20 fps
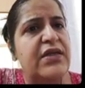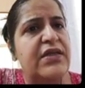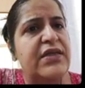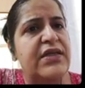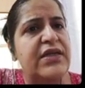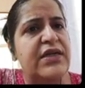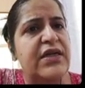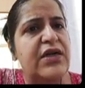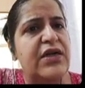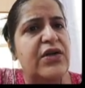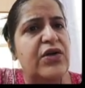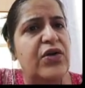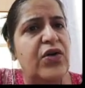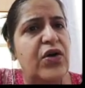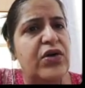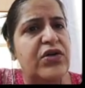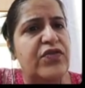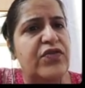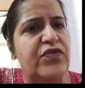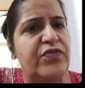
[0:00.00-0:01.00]
there are a
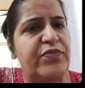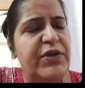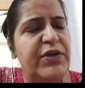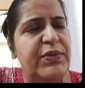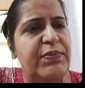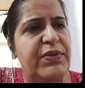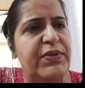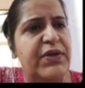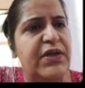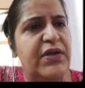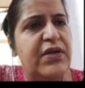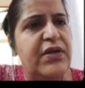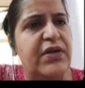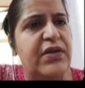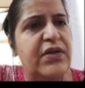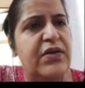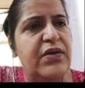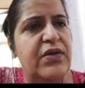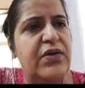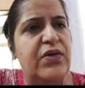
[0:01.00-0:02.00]
lot of people
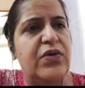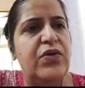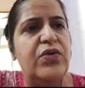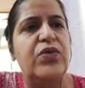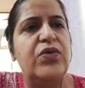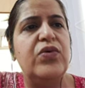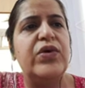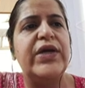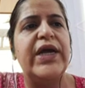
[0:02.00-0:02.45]
who